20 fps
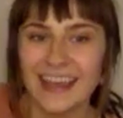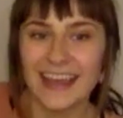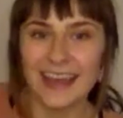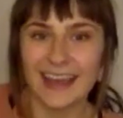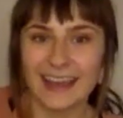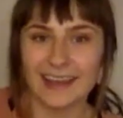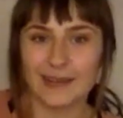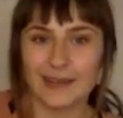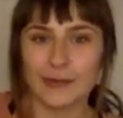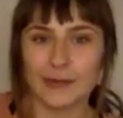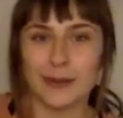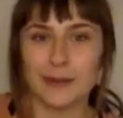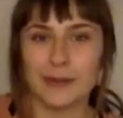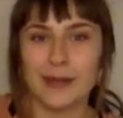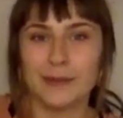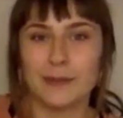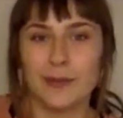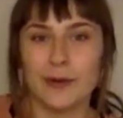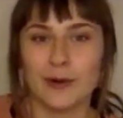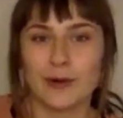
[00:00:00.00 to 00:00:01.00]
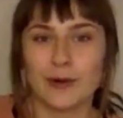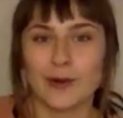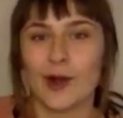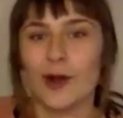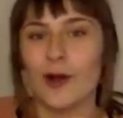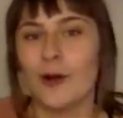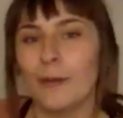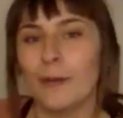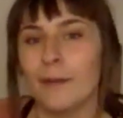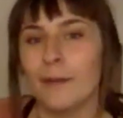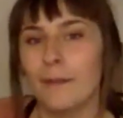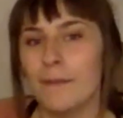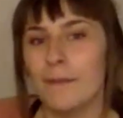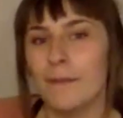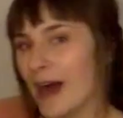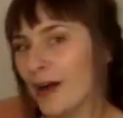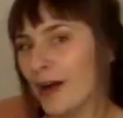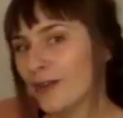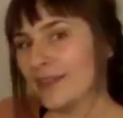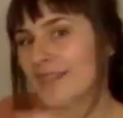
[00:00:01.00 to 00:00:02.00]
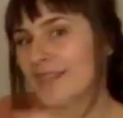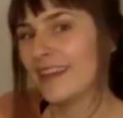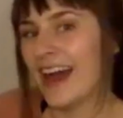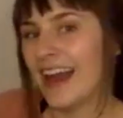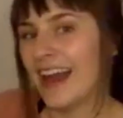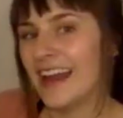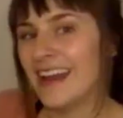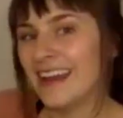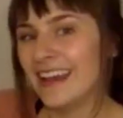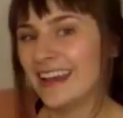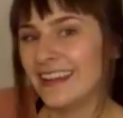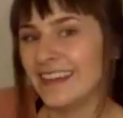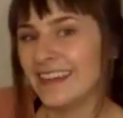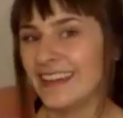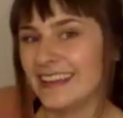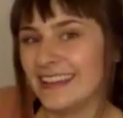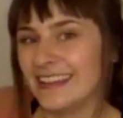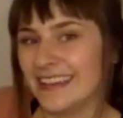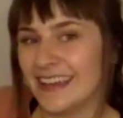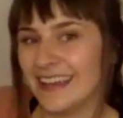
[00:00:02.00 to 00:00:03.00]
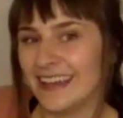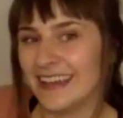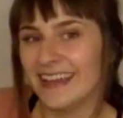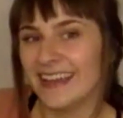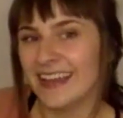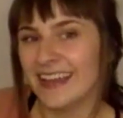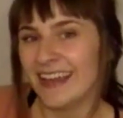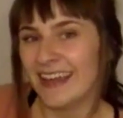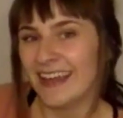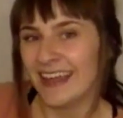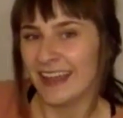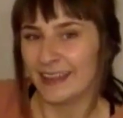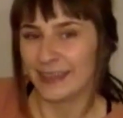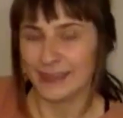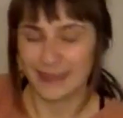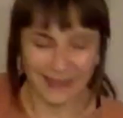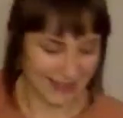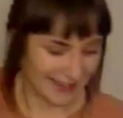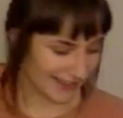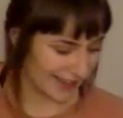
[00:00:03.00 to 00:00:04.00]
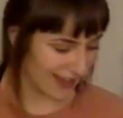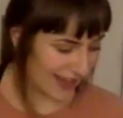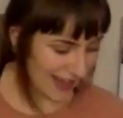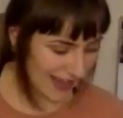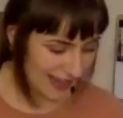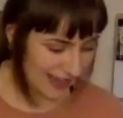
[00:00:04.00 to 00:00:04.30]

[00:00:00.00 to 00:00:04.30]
is when people go outside and they get a thing,